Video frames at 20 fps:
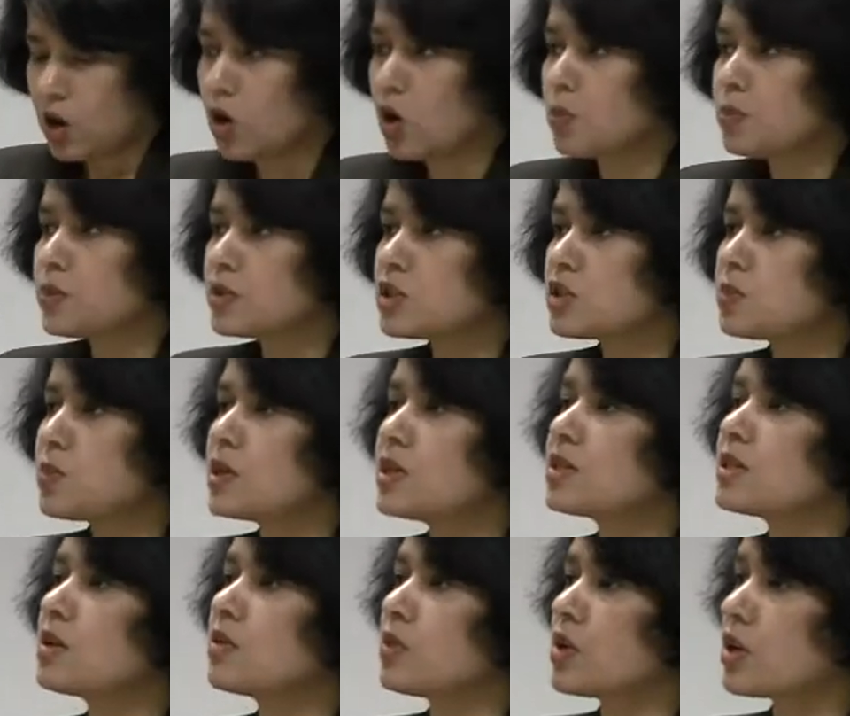Open
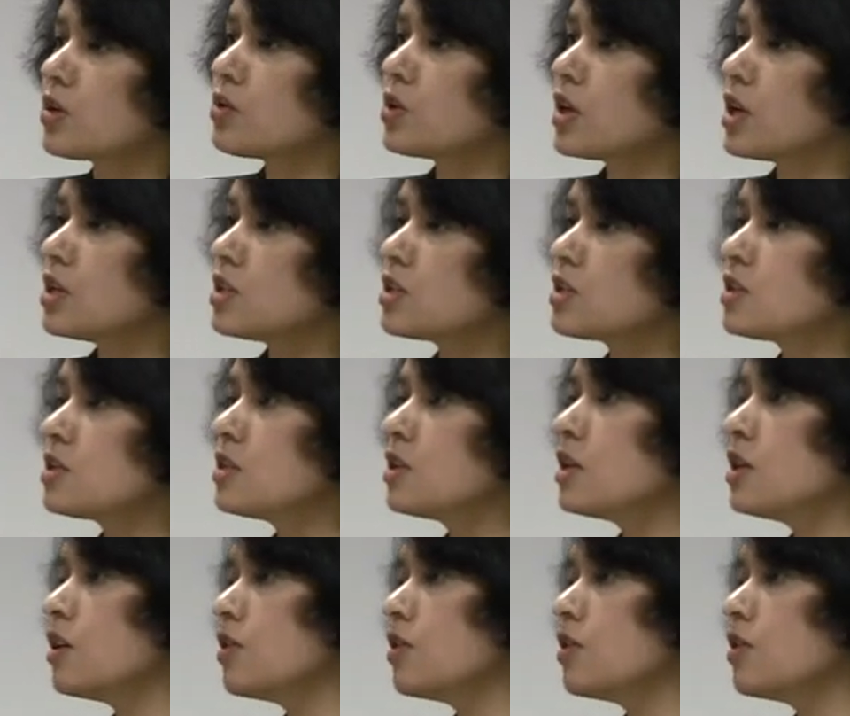space and recreation,